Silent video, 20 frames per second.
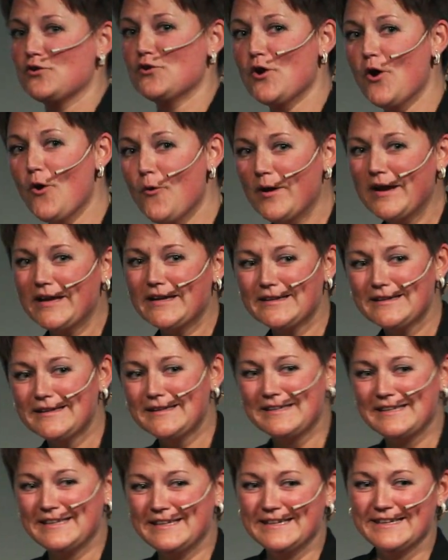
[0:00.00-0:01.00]
knowing
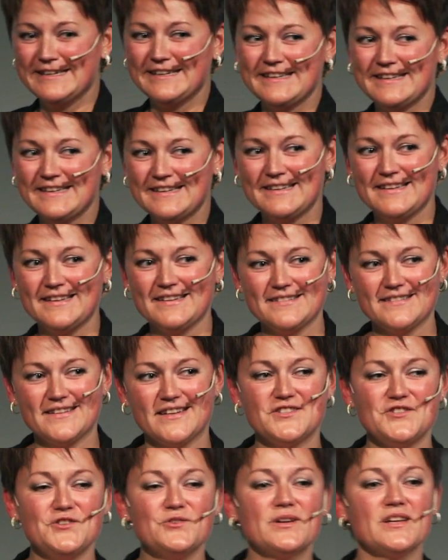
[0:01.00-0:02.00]

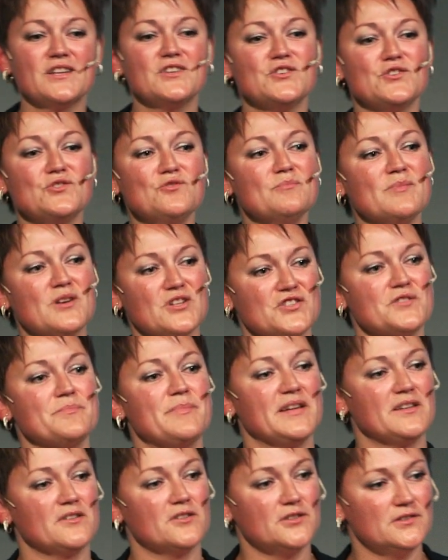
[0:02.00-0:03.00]
that you can do much
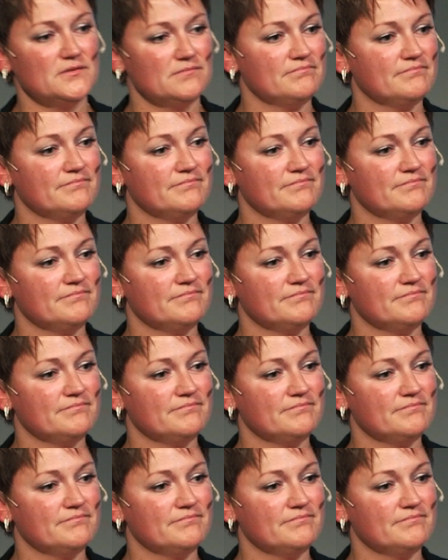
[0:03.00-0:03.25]
better?